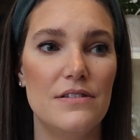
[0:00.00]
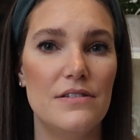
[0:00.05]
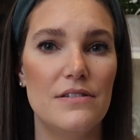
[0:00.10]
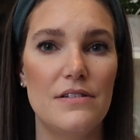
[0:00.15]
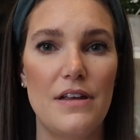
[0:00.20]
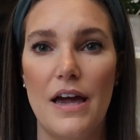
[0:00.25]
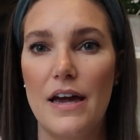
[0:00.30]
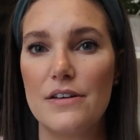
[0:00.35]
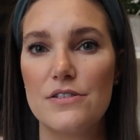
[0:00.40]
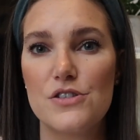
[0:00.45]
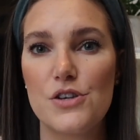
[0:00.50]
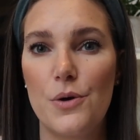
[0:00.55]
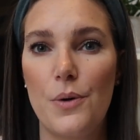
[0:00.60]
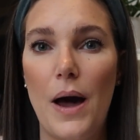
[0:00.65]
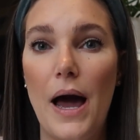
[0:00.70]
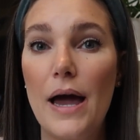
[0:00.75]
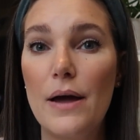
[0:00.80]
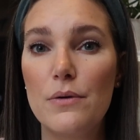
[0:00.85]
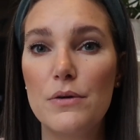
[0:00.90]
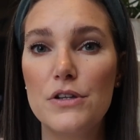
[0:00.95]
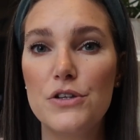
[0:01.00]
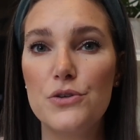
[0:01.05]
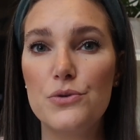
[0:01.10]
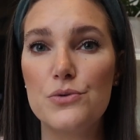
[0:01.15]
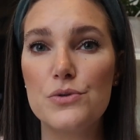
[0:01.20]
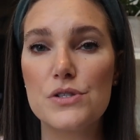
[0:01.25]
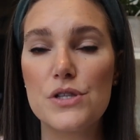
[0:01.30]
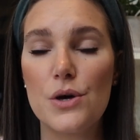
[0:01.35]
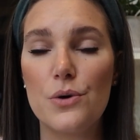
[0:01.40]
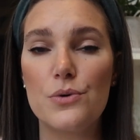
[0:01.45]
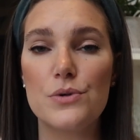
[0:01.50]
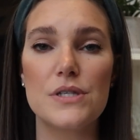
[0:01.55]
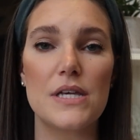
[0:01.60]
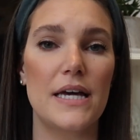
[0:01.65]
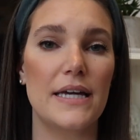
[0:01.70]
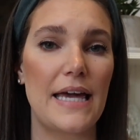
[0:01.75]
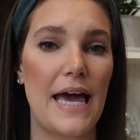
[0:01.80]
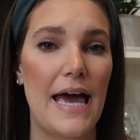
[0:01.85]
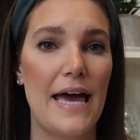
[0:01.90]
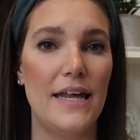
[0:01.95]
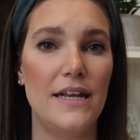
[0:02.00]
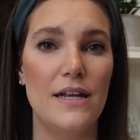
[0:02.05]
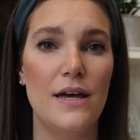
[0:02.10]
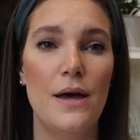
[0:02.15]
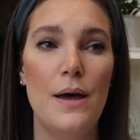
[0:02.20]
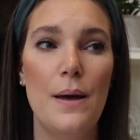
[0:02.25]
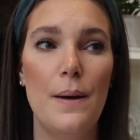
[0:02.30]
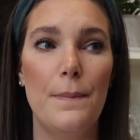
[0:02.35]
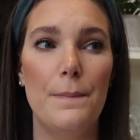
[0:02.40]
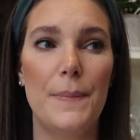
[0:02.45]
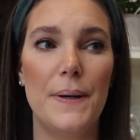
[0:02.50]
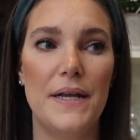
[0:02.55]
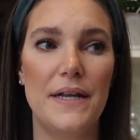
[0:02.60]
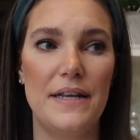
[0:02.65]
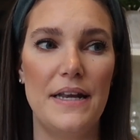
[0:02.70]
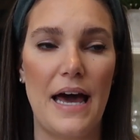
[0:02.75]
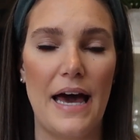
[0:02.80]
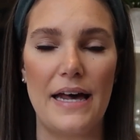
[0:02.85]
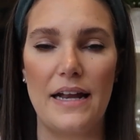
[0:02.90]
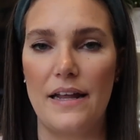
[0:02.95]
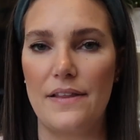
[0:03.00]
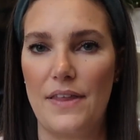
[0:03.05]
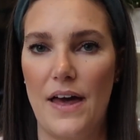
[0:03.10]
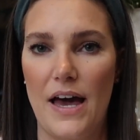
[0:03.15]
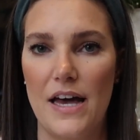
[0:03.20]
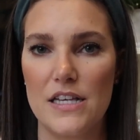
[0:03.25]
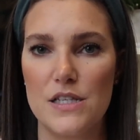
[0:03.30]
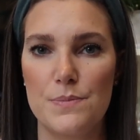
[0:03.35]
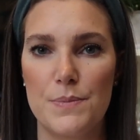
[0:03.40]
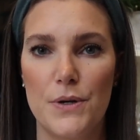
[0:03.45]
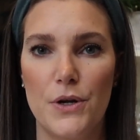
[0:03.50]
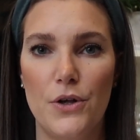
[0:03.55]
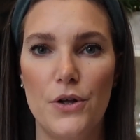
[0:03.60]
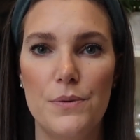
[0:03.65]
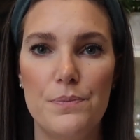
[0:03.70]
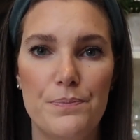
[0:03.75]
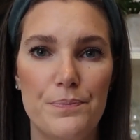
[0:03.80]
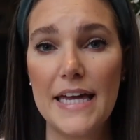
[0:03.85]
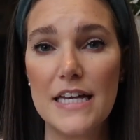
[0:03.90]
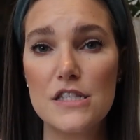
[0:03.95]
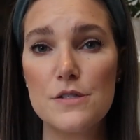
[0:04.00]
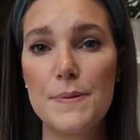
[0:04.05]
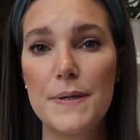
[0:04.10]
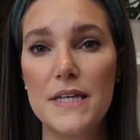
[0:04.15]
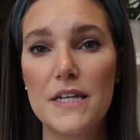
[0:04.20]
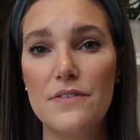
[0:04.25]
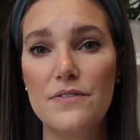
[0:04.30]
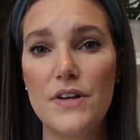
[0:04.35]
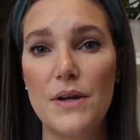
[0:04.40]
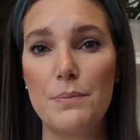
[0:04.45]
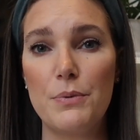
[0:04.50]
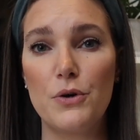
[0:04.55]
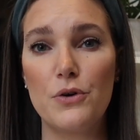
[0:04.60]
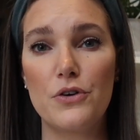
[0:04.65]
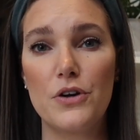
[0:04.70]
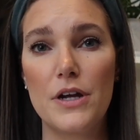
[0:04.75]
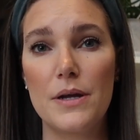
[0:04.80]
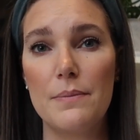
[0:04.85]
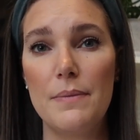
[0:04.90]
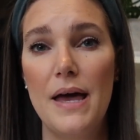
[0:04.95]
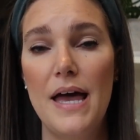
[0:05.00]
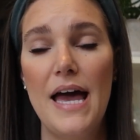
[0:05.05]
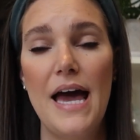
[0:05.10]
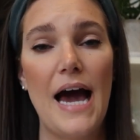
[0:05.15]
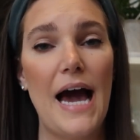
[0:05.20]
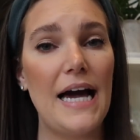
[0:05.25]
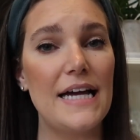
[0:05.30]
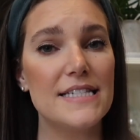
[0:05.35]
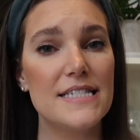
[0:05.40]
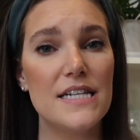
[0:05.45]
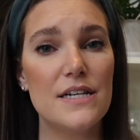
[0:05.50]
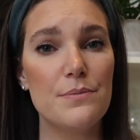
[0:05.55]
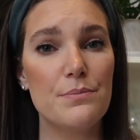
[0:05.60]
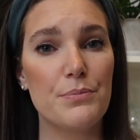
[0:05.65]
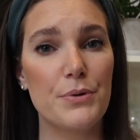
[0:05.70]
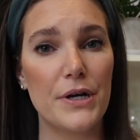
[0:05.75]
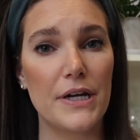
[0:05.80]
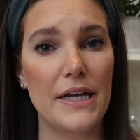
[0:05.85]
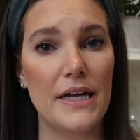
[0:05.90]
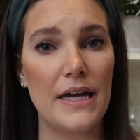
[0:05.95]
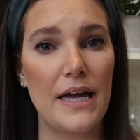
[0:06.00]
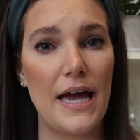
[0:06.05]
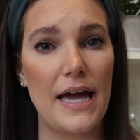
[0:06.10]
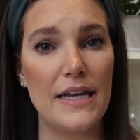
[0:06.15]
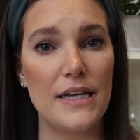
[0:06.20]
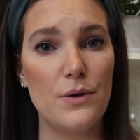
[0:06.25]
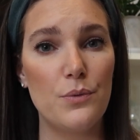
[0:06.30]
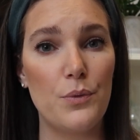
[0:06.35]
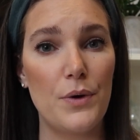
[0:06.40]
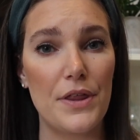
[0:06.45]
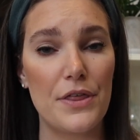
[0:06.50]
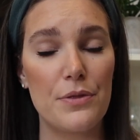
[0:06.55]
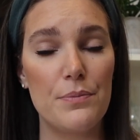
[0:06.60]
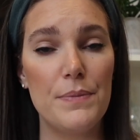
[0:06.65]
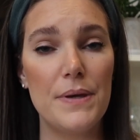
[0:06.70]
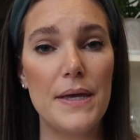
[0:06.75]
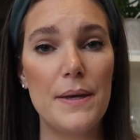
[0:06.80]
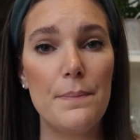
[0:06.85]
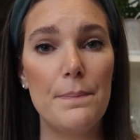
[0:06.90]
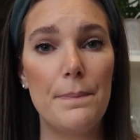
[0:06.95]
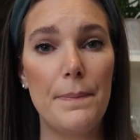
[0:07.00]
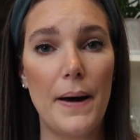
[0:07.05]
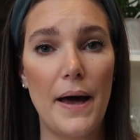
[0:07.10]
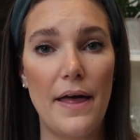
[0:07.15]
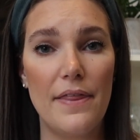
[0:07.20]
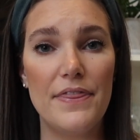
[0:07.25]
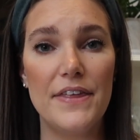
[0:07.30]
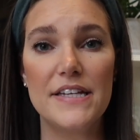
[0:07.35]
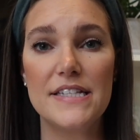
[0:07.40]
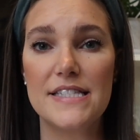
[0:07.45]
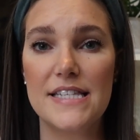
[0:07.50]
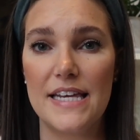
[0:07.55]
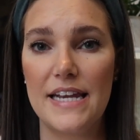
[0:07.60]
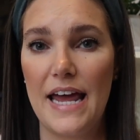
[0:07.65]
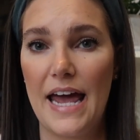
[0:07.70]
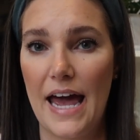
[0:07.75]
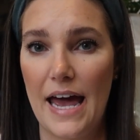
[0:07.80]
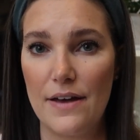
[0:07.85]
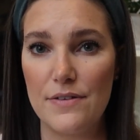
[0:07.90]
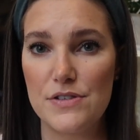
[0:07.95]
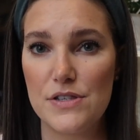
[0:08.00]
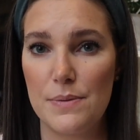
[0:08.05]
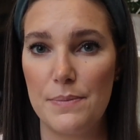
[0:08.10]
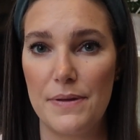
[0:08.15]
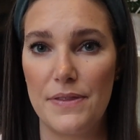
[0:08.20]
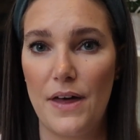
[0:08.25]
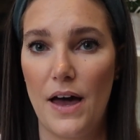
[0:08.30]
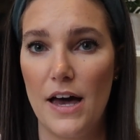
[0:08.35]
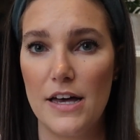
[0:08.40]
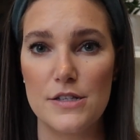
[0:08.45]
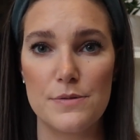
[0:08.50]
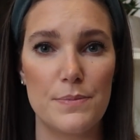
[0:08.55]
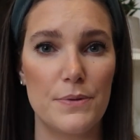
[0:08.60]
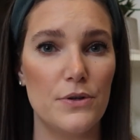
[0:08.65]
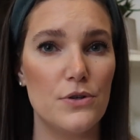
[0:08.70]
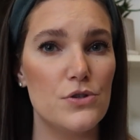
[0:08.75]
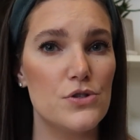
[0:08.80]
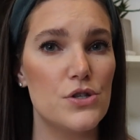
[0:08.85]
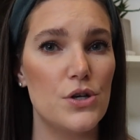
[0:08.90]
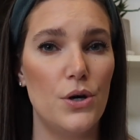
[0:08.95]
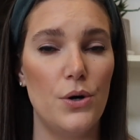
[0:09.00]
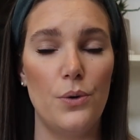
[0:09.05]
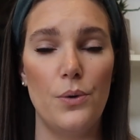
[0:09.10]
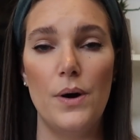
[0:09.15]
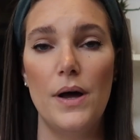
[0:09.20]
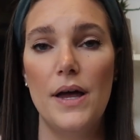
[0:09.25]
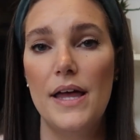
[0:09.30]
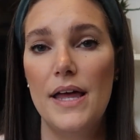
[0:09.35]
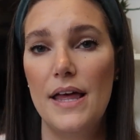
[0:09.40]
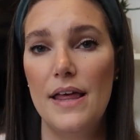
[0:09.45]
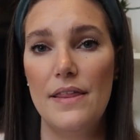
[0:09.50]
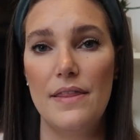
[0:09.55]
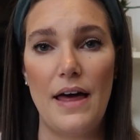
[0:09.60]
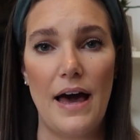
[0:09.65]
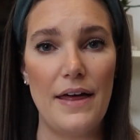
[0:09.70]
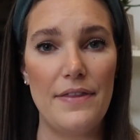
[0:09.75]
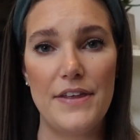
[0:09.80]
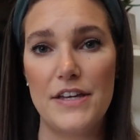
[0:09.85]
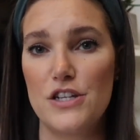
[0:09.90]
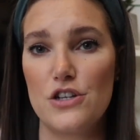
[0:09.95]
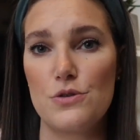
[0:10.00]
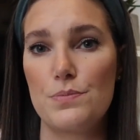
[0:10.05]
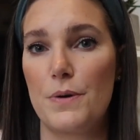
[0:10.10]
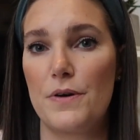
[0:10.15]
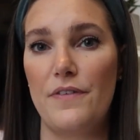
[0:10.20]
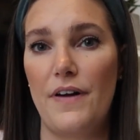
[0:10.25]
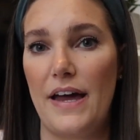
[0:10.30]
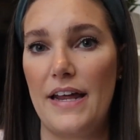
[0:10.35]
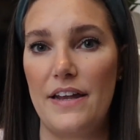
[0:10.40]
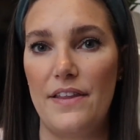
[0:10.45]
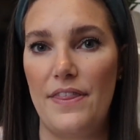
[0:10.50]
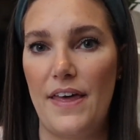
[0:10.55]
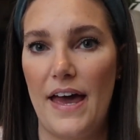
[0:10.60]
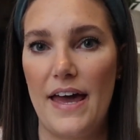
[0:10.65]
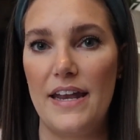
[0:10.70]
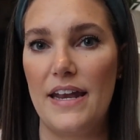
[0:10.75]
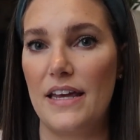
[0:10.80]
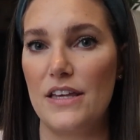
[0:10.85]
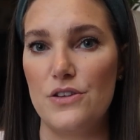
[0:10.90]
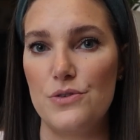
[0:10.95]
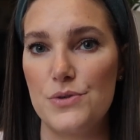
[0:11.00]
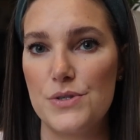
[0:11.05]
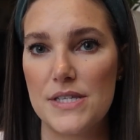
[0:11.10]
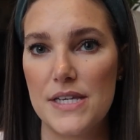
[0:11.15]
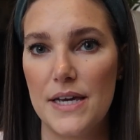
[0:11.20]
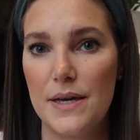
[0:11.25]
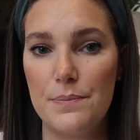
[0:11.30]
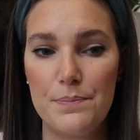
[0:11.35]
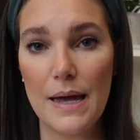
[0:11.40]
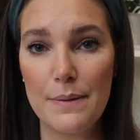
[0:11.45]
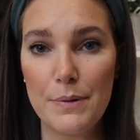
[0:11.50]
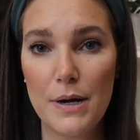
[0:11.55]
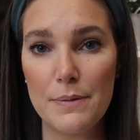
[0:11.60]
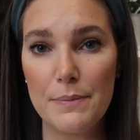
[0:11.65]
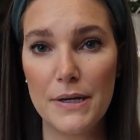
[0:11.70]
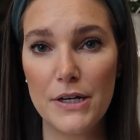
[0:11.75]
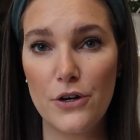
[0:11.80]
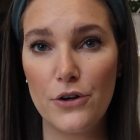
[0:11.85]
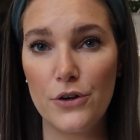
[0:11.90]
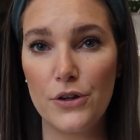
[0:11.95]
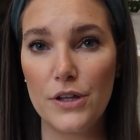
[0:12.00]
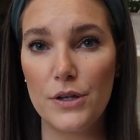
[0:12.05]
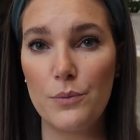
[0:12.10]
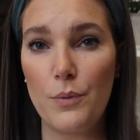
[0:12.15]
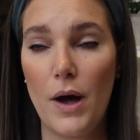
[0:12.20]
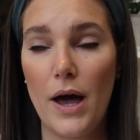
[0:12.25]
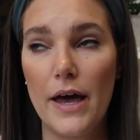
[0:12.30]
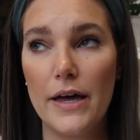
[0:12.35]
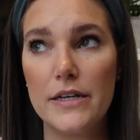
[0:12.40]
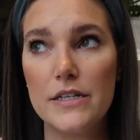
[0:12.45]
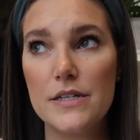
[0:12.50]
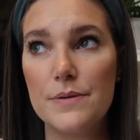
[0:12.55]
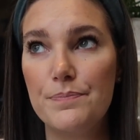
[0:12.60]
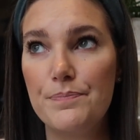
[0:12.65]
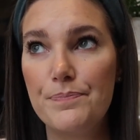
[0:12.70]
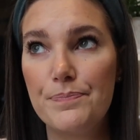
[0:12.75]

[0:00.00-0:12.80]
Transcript: yeah, so I would use those again, but not at the hospital. And speaking of nipple cream, I didn't bring any with me, but they did have some at the hospital. So they just provided that and I used it. I brought my curling wand.